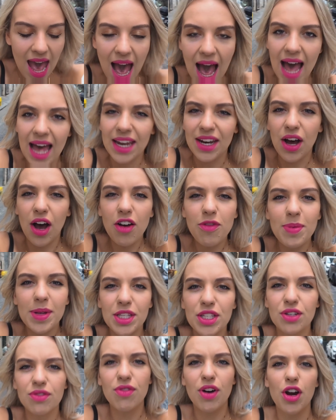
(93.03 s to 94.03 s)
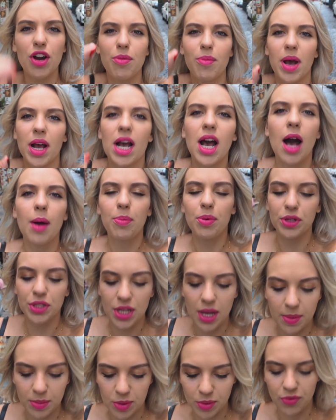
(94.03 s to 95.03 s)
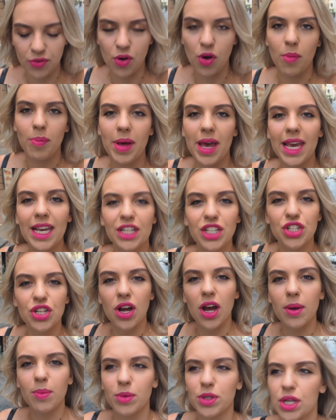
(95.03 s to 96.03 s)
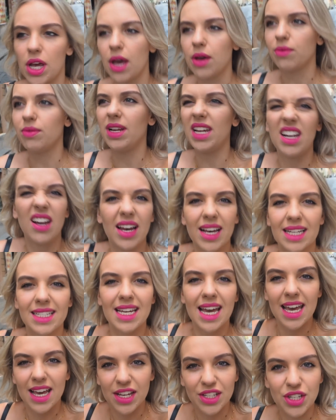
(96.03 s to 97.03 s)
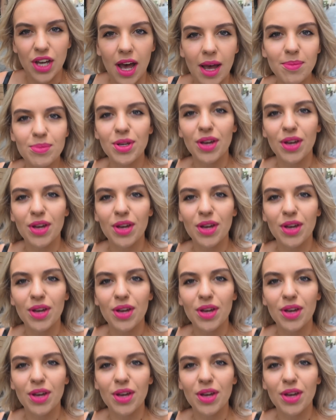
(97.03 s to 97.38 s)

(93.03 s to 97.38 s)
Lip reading: And I've been to Rome a couple of times before, but each time was only like a day at a time.